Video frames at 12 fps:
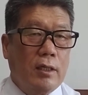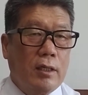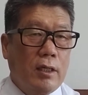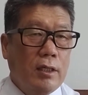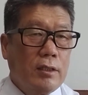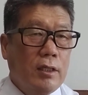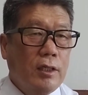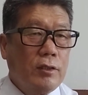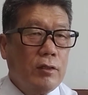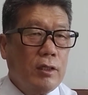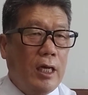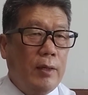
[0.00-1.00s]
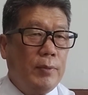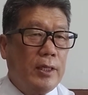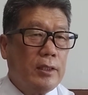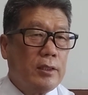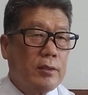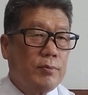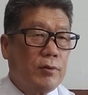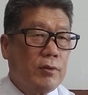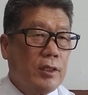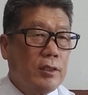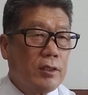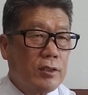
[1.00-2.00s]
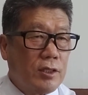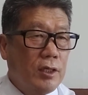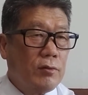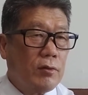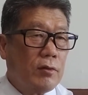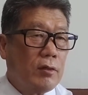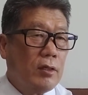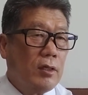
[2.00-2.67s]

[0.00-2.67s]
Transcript: Construction company's project schedule,